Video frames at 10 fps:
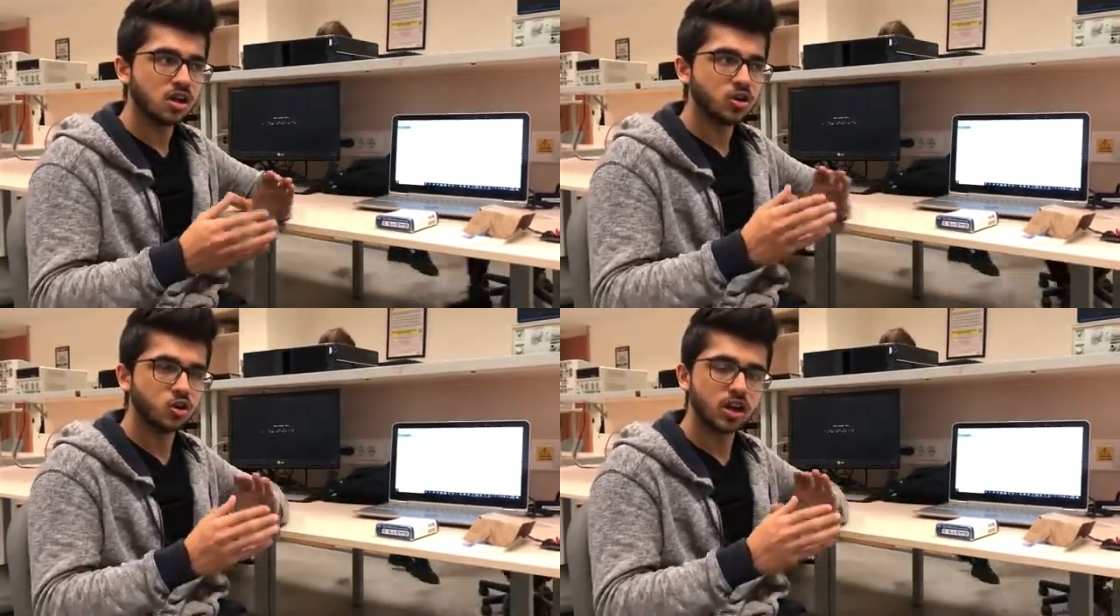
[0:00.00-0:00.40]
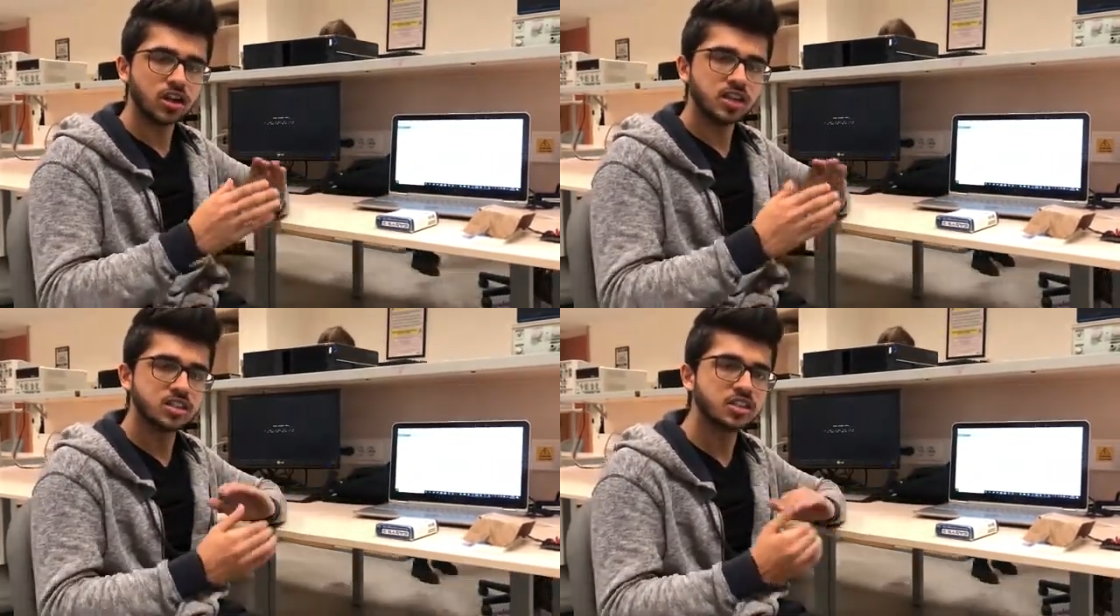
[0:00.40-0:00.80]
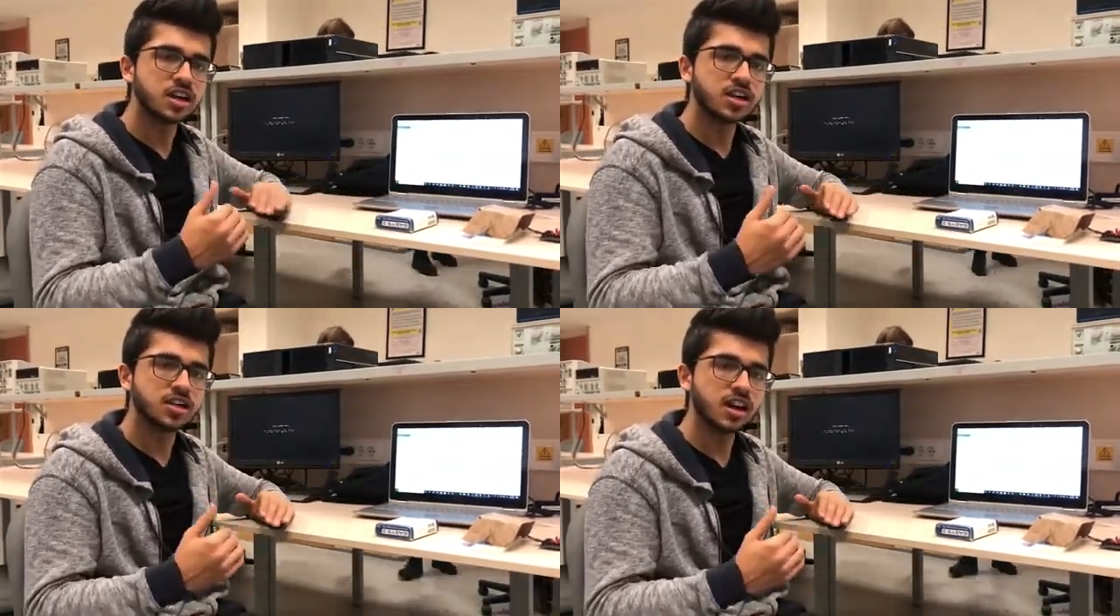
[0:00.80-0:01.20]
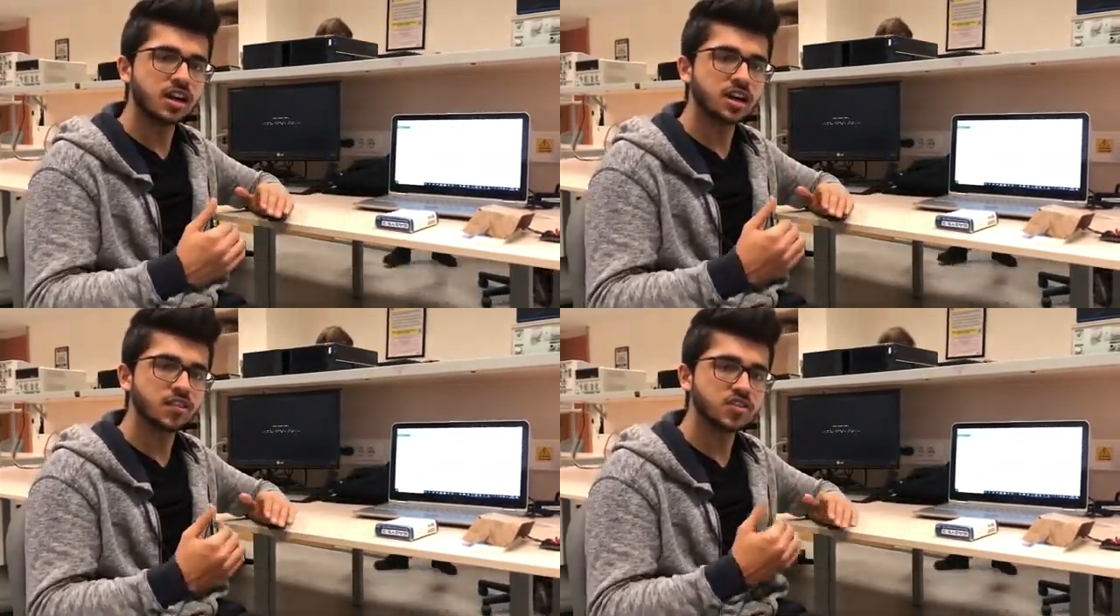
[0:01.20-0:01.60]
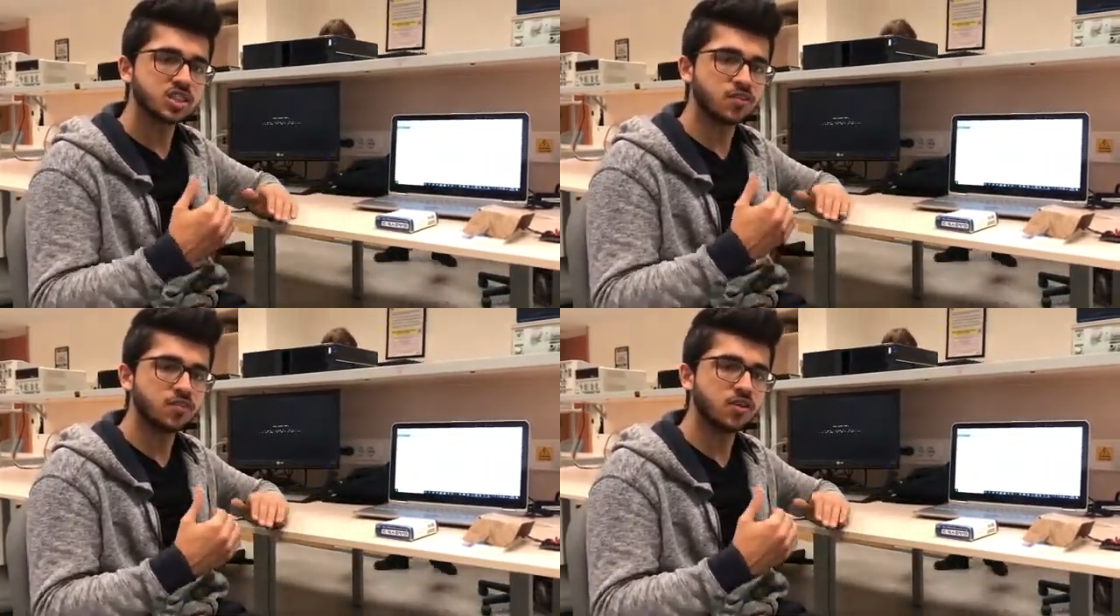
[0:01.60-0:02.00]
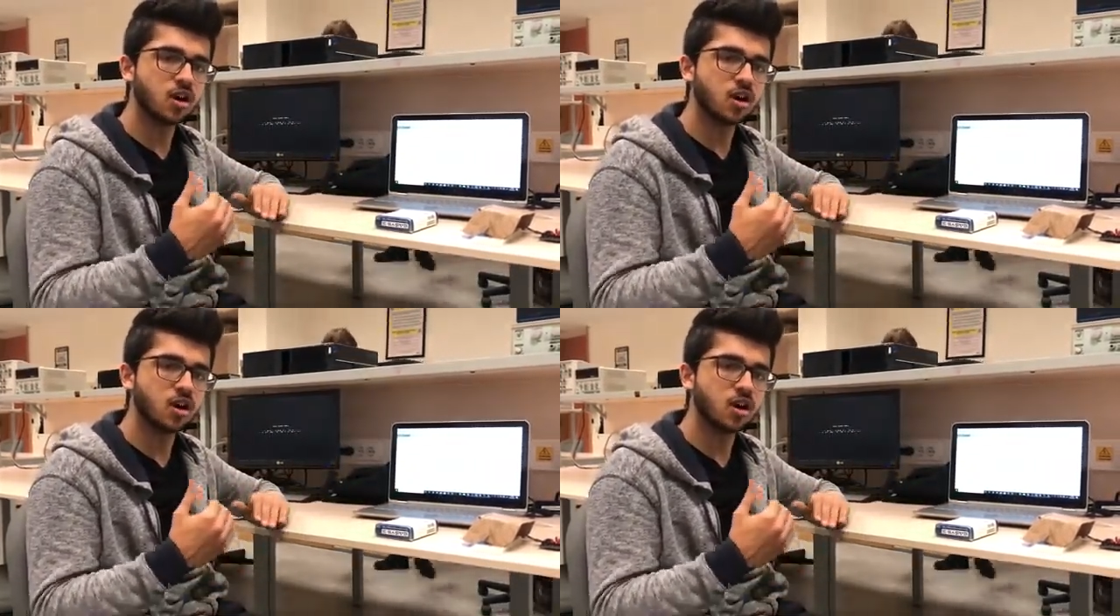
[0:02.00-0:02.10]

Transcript: you can easily tell if some